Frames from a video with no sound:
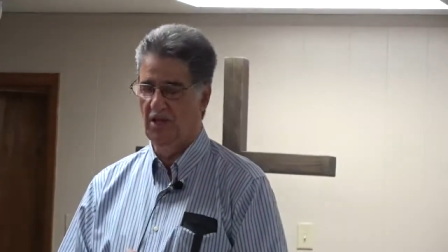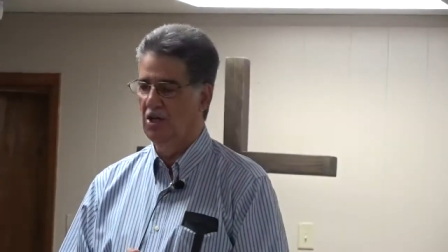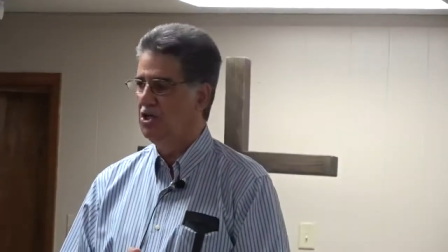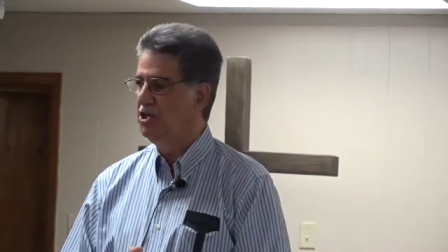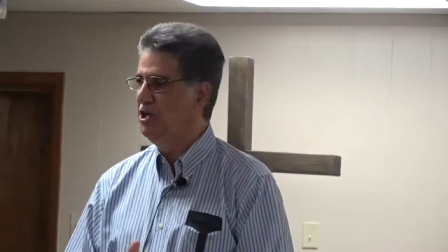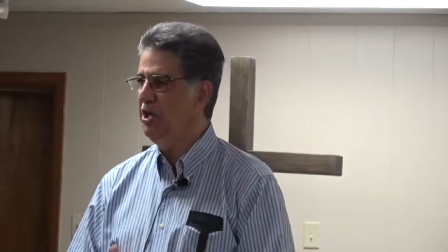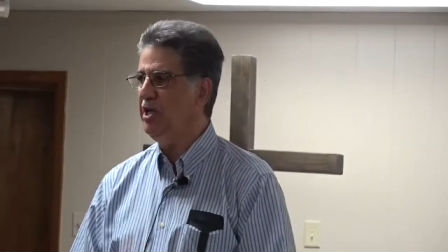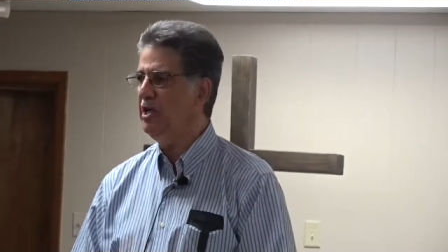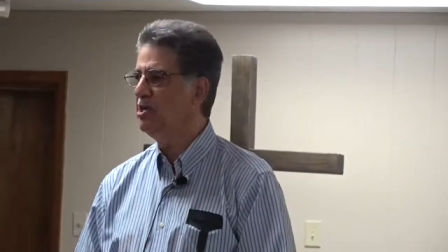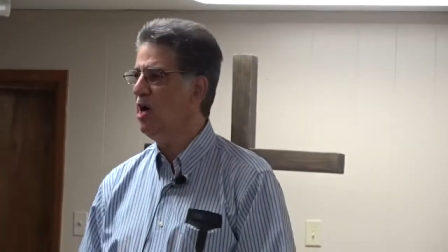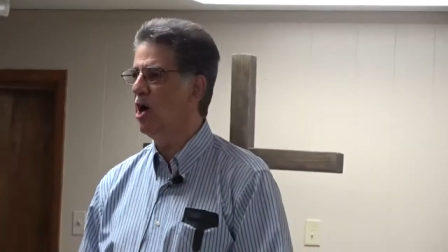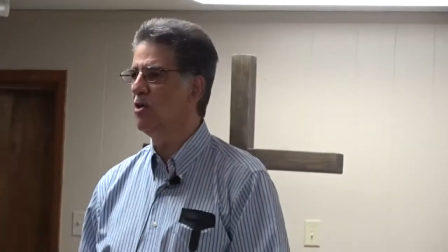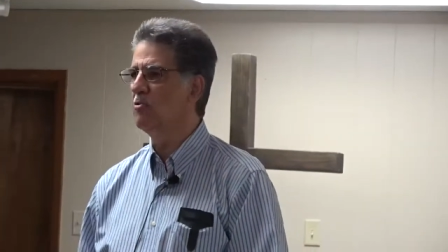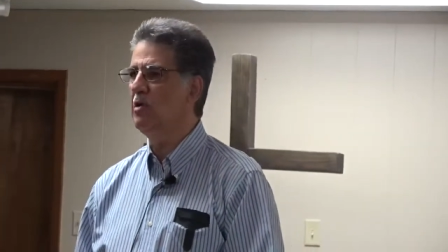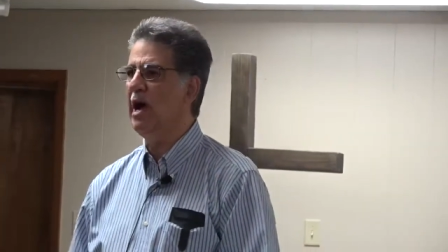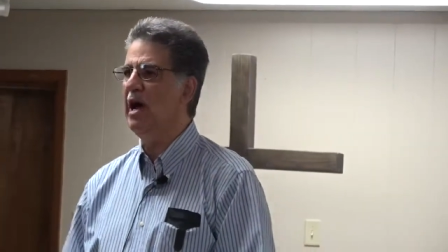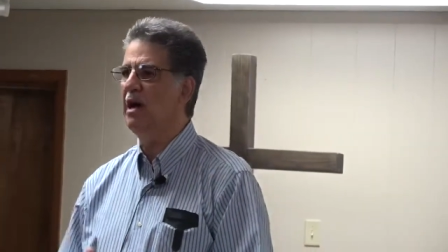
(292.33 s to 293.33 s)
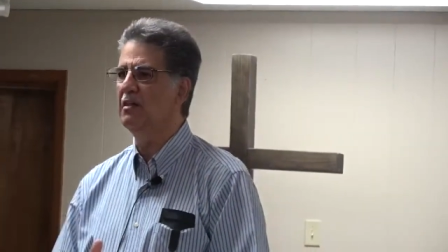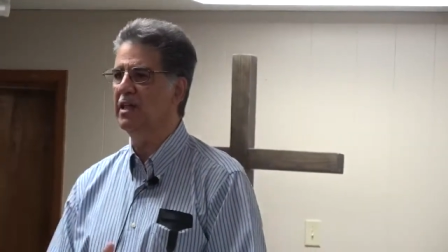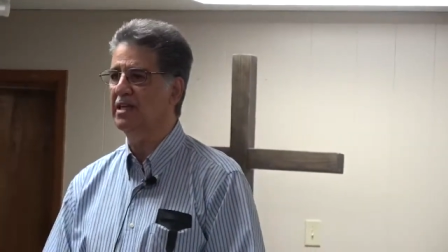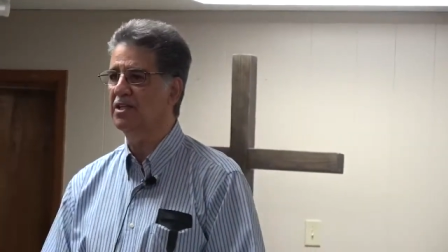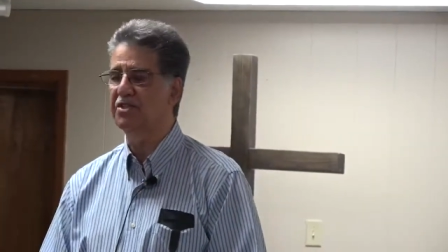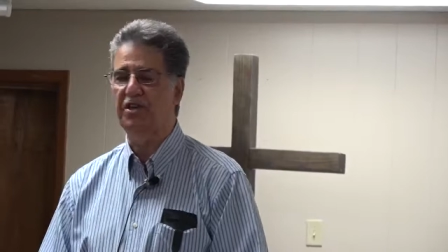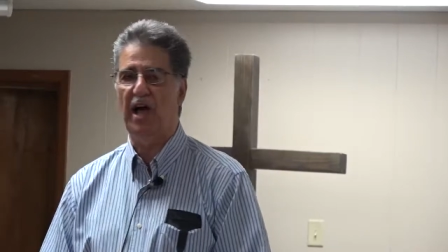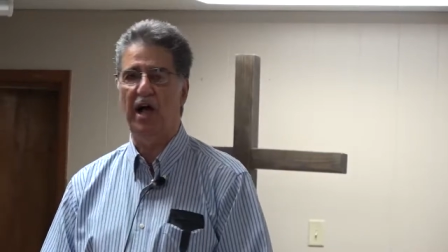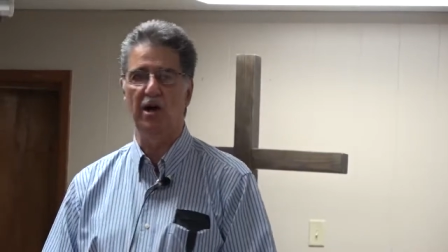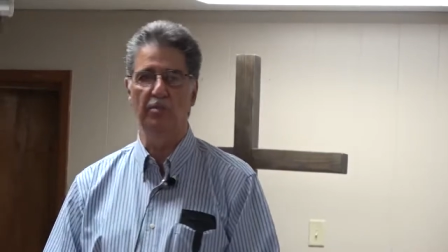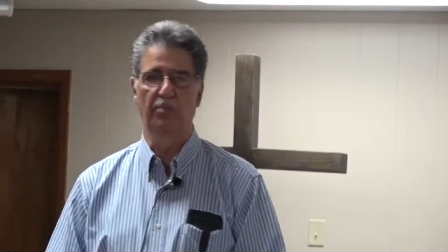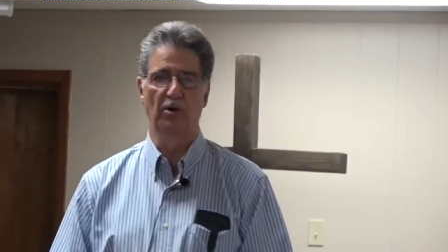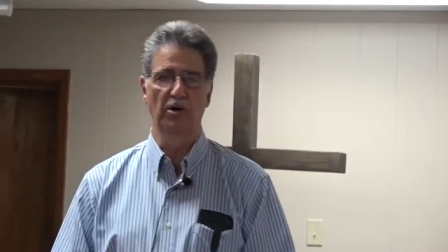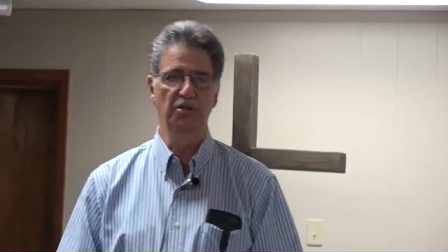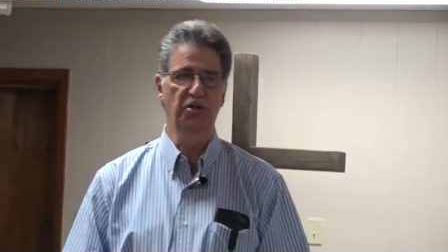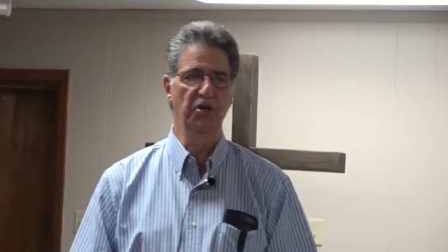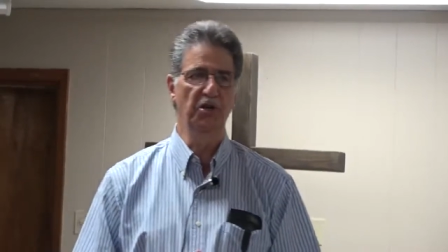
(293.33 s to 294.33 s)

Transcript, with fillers: You didn't go around like a sourpuss.